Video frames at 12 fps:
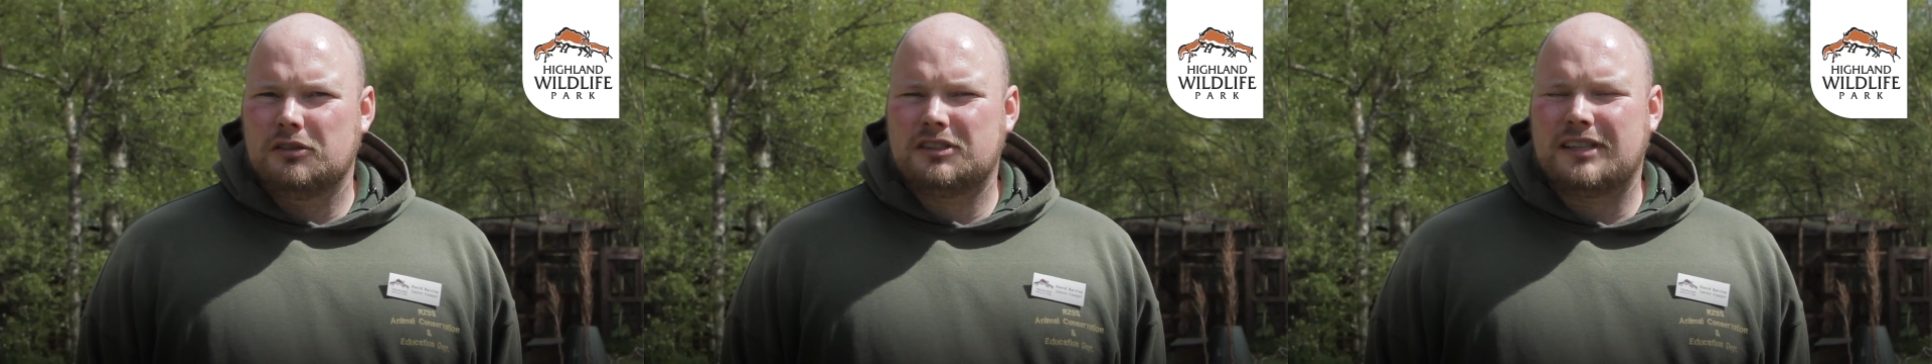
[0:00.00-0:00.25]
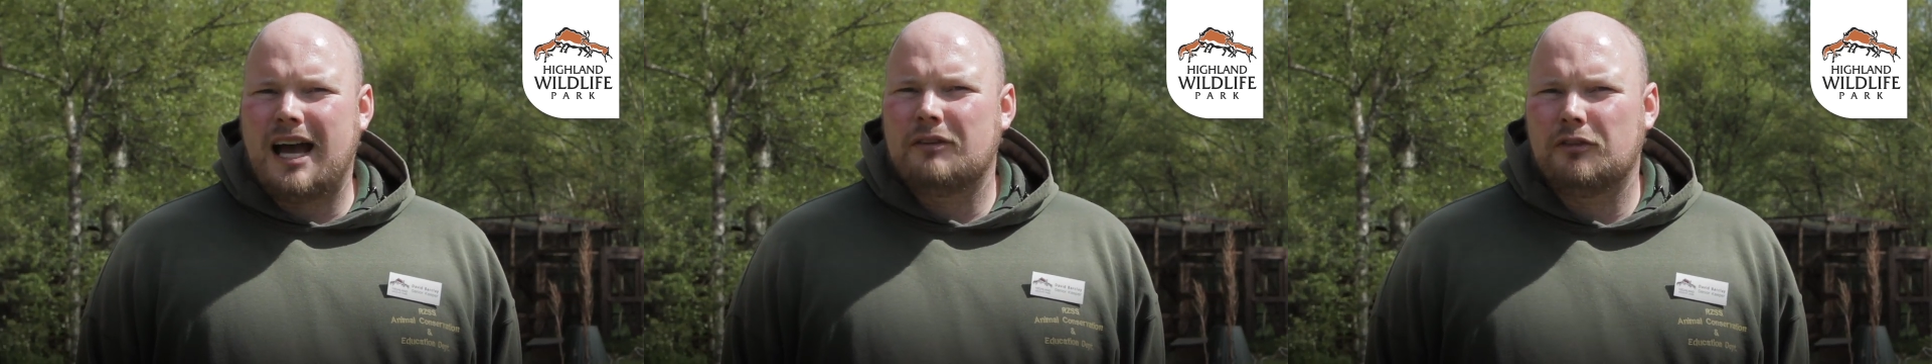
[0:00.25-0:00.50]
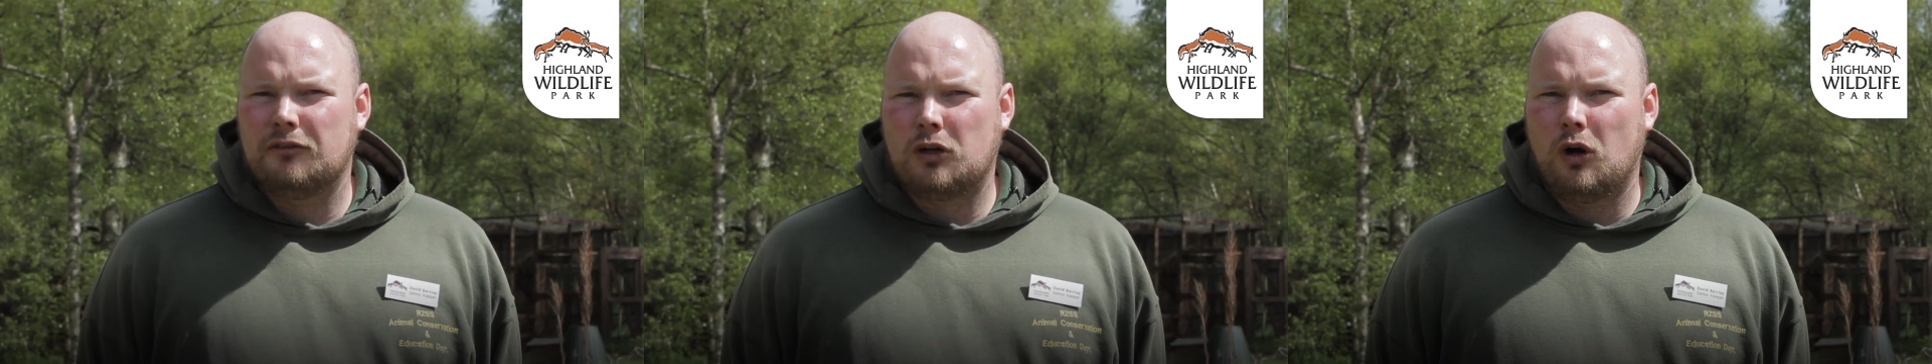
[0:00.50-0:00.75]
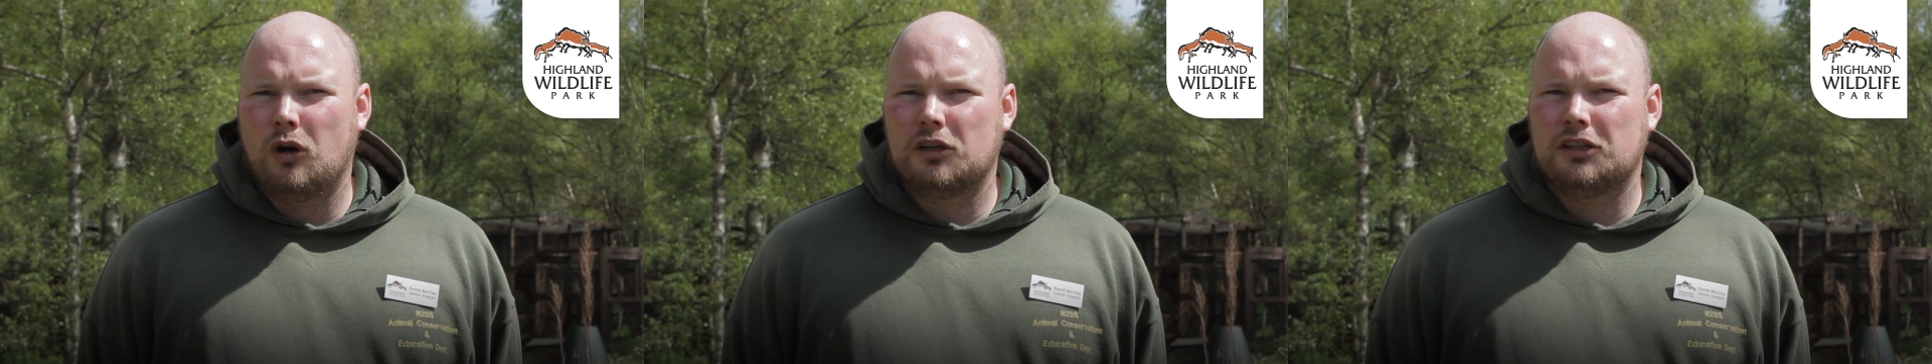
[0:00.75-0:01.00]
staff have
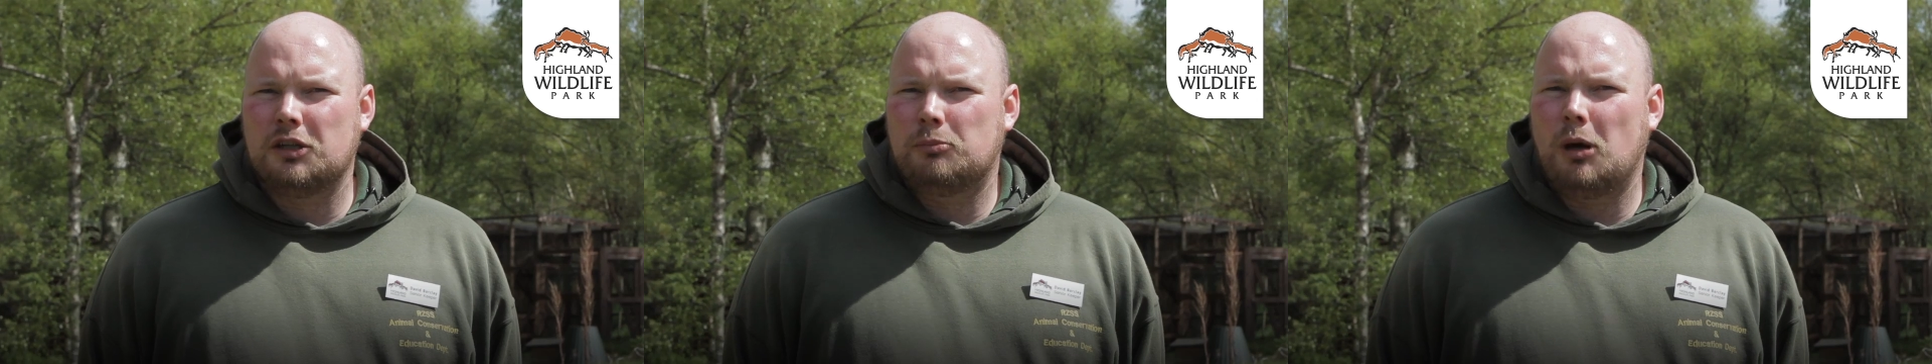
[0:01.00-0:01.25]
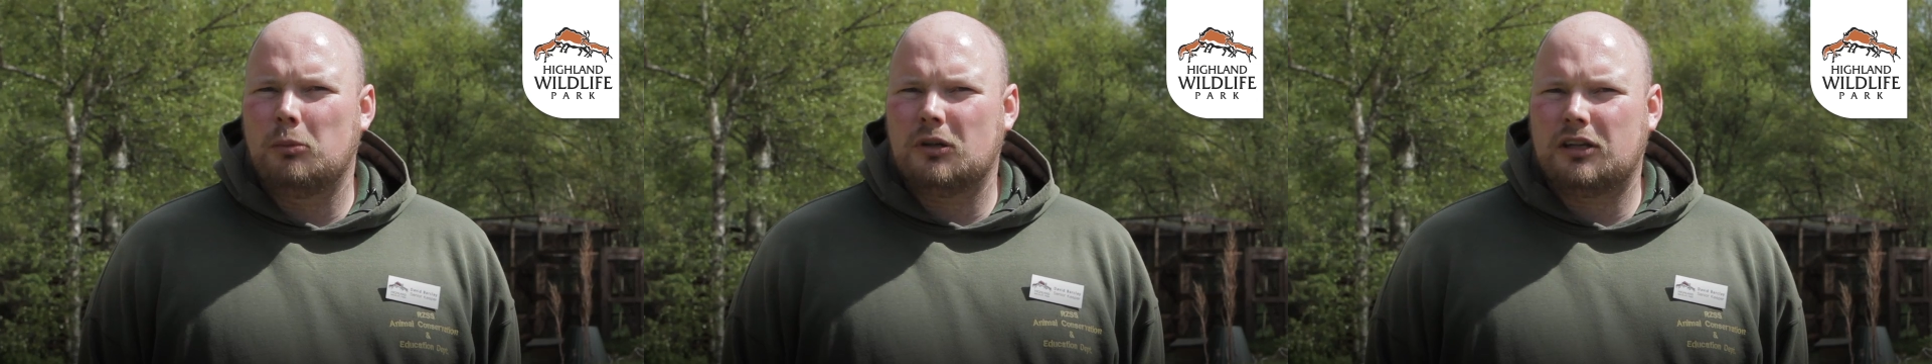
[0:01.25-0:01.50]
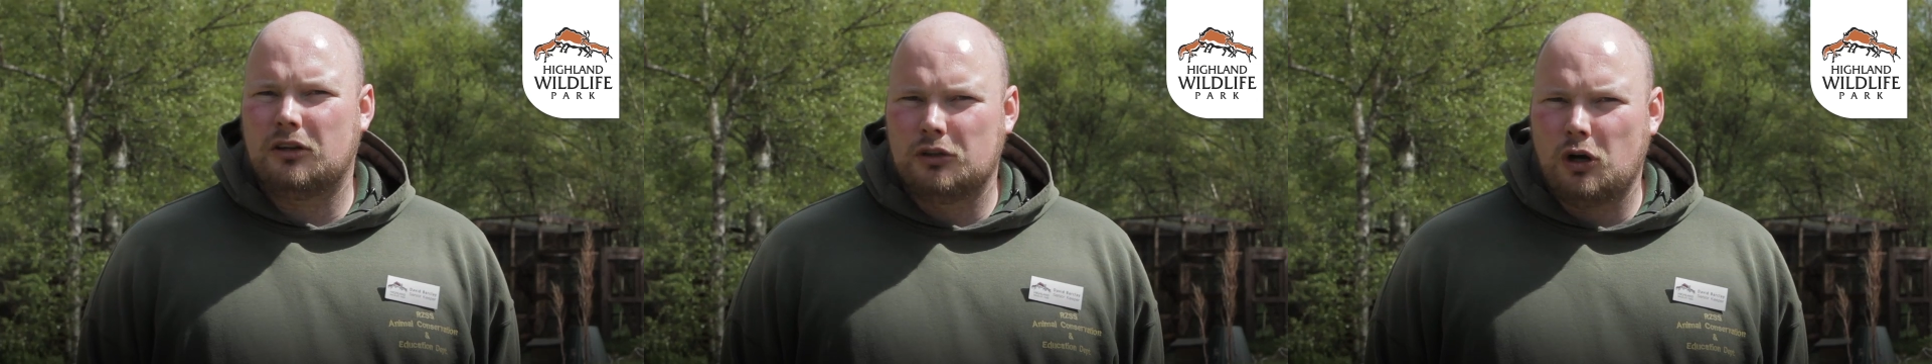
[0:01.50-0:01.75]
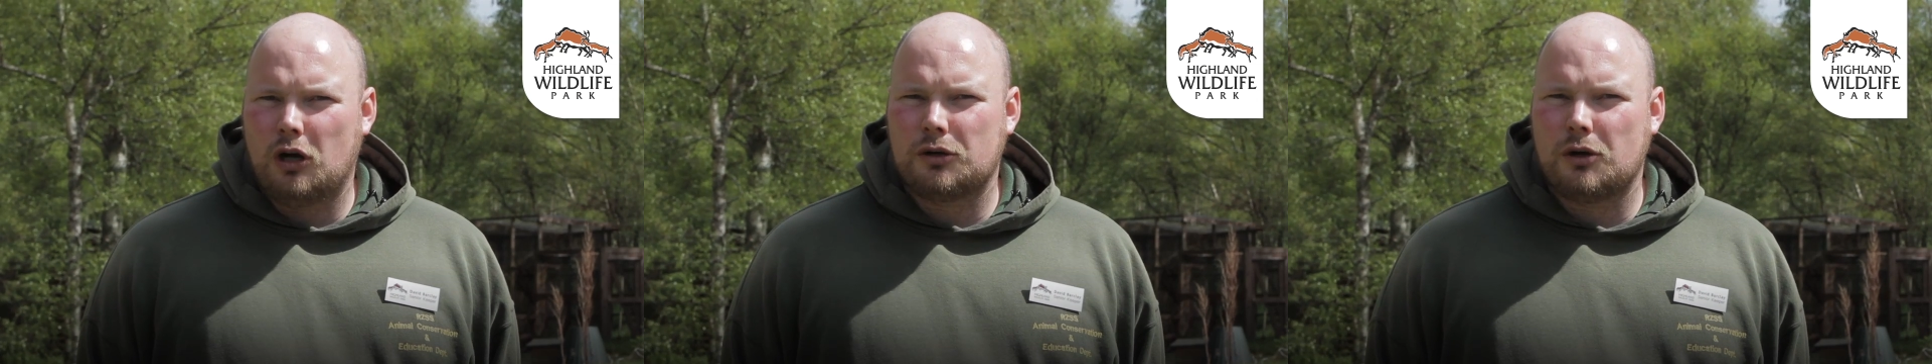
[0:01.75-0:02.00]
gone and the public are
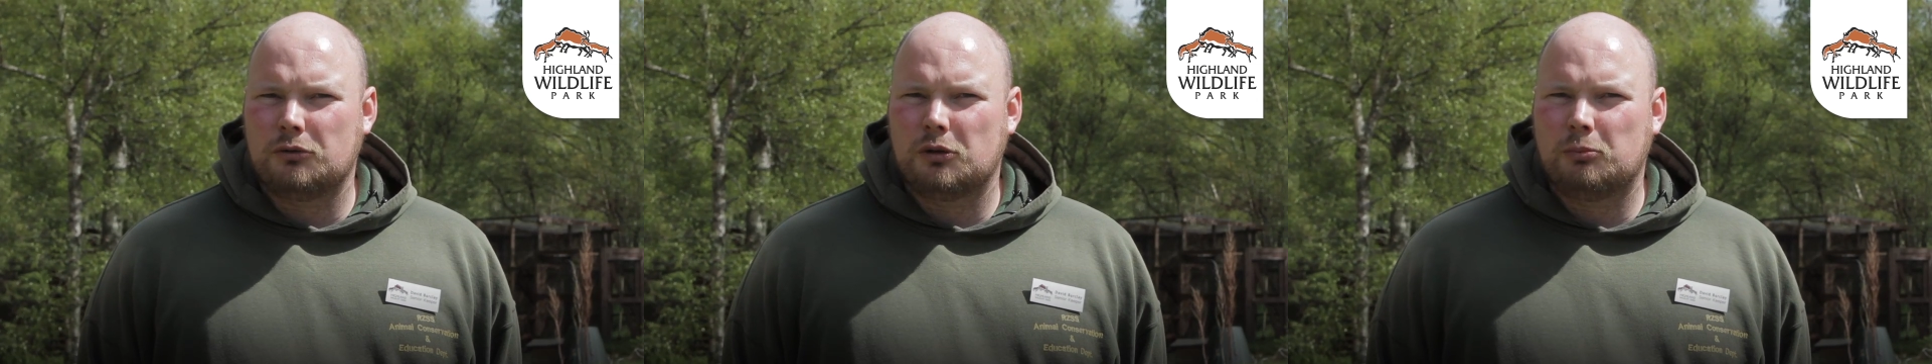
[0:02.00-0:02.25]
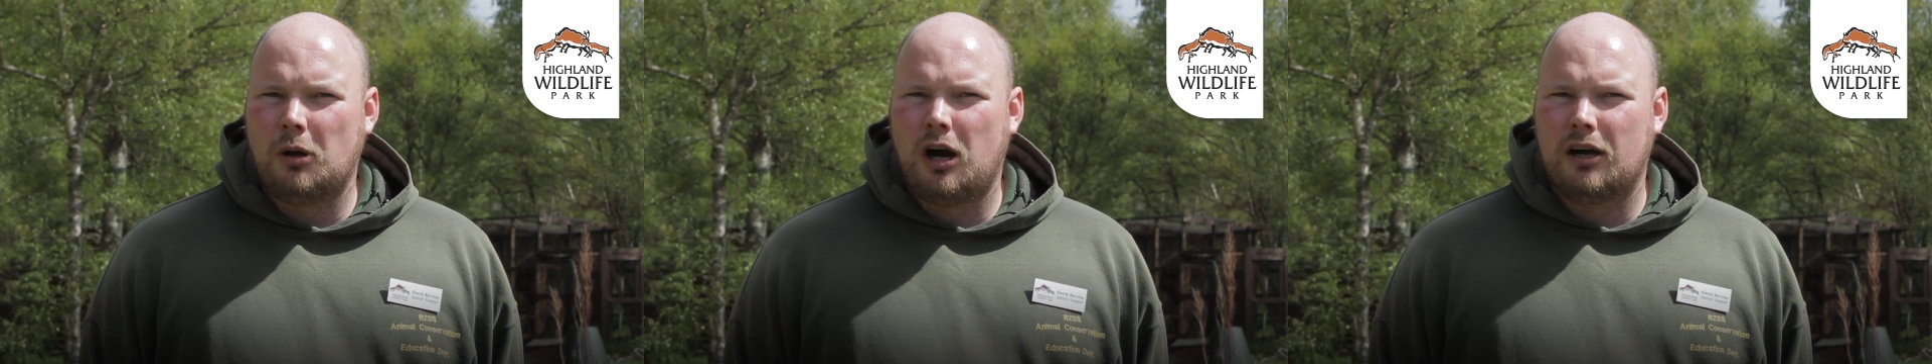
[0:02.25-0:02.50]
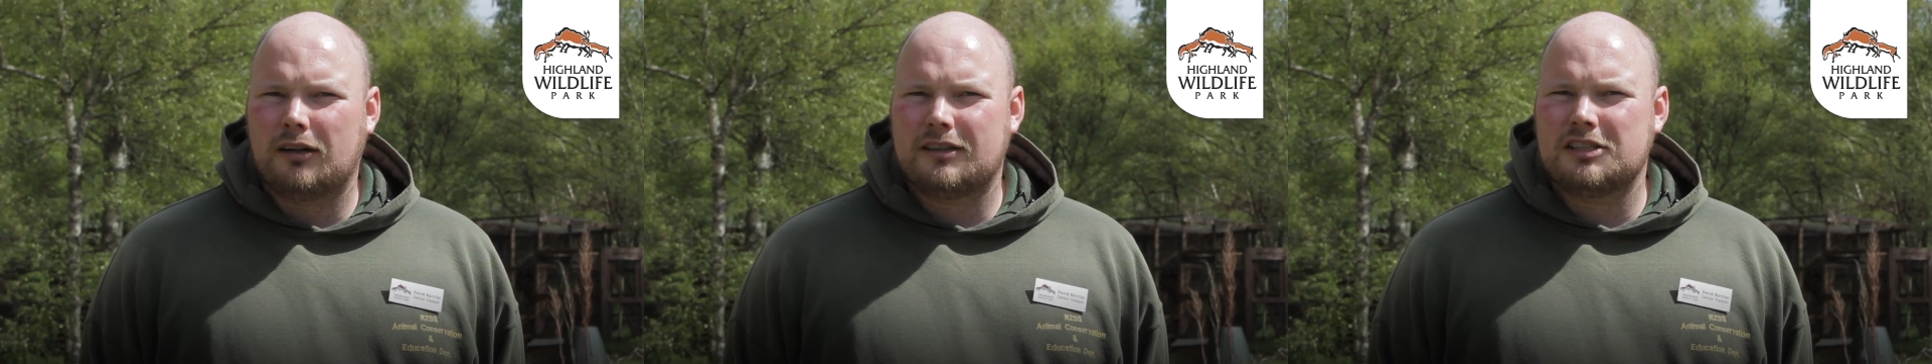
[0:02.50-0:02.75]
not around the park,